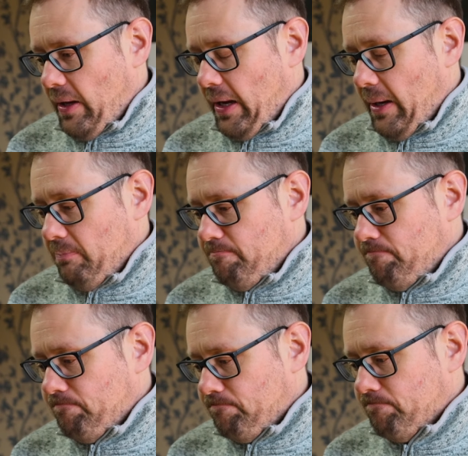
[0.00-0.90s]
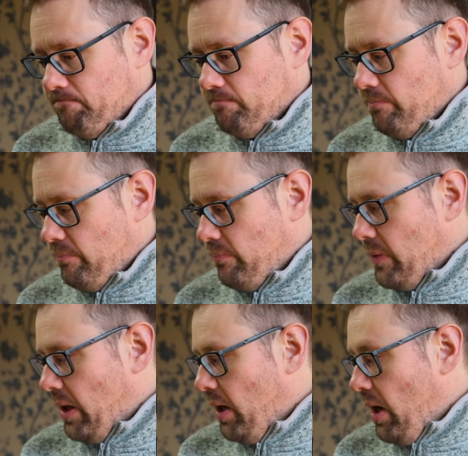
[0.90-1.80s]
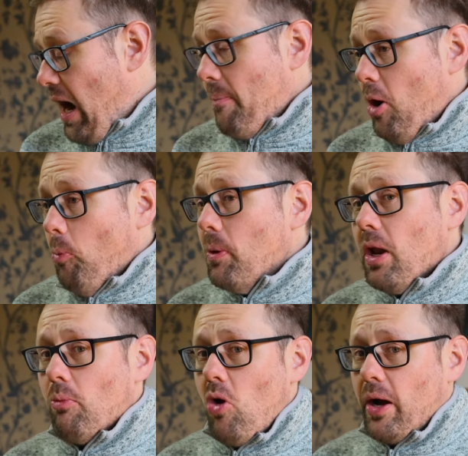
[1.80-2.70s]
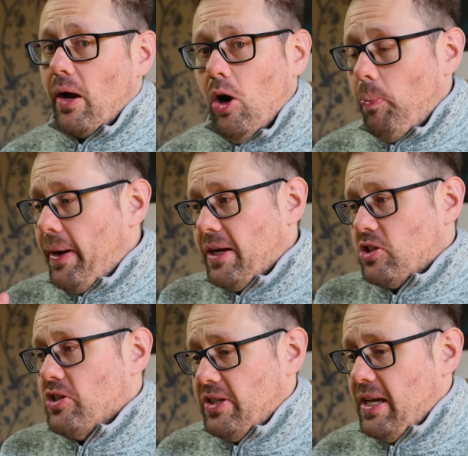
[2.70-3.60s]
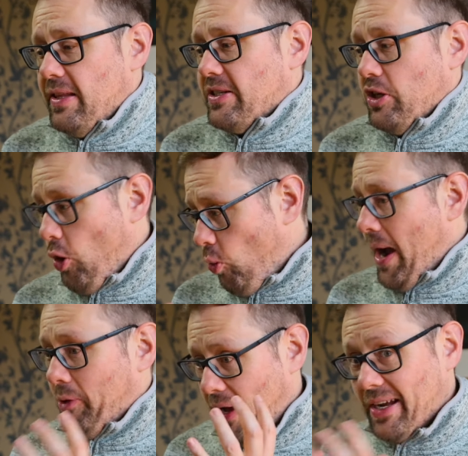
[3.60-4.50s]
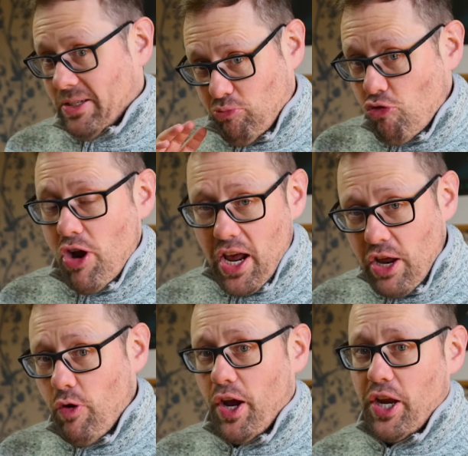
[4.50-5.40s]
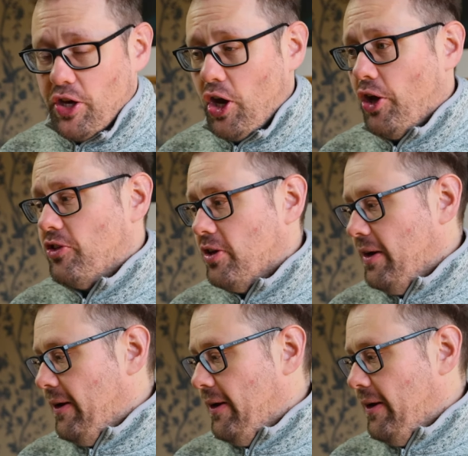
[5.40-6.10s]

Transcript: um, I'm hoping I'm wrong. I hope I actually see this and go, wow, that is really, really good.